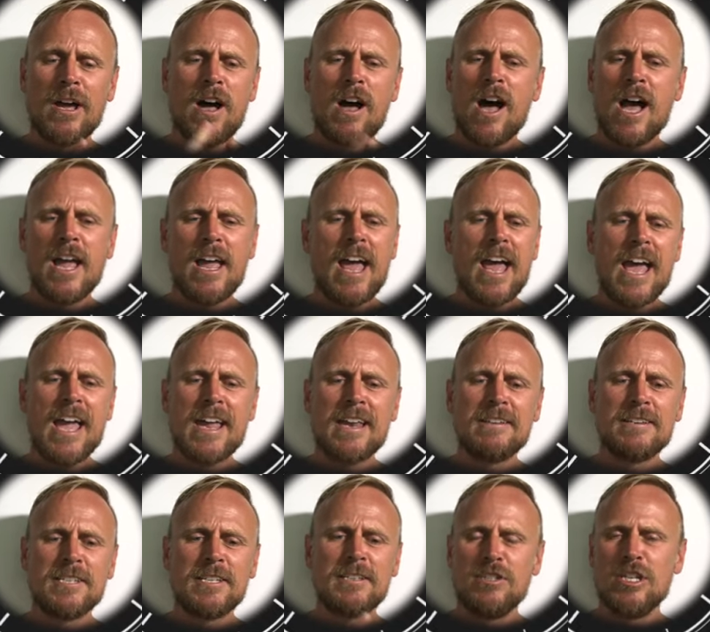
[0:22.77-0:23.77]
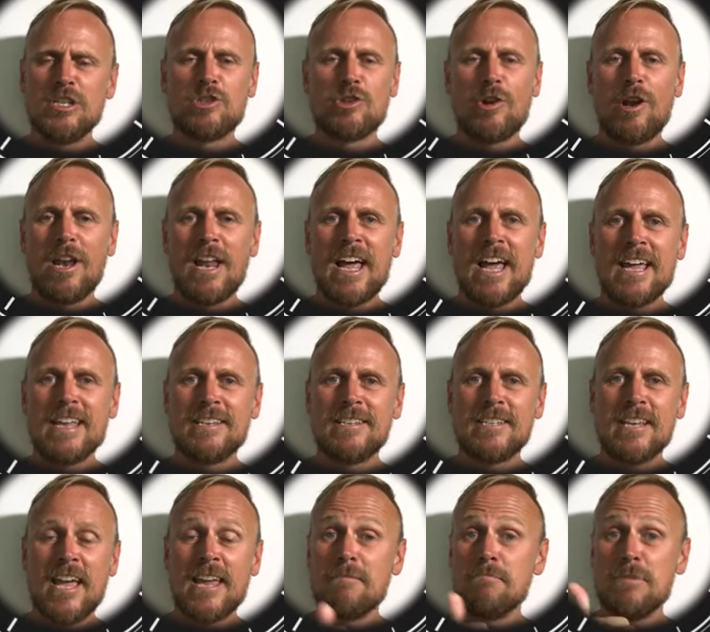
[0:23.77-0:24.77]
Hi8, Digital
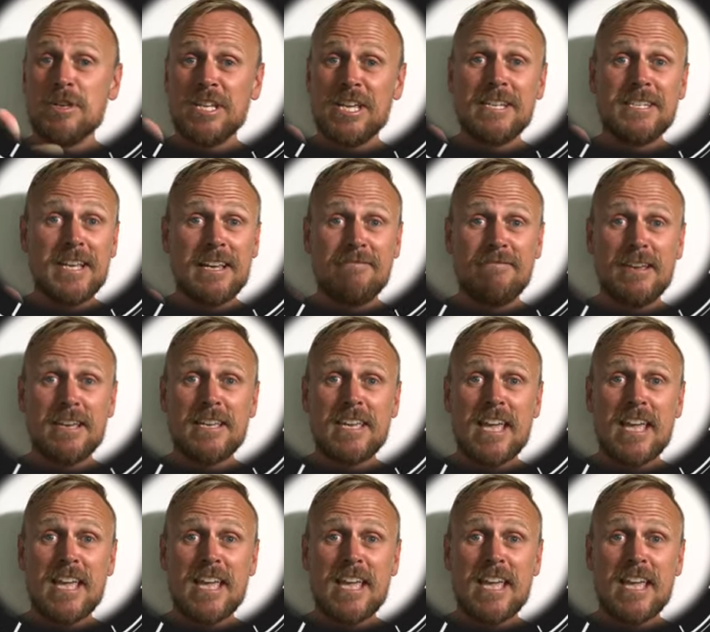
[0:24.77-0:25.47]
8 and MiniDV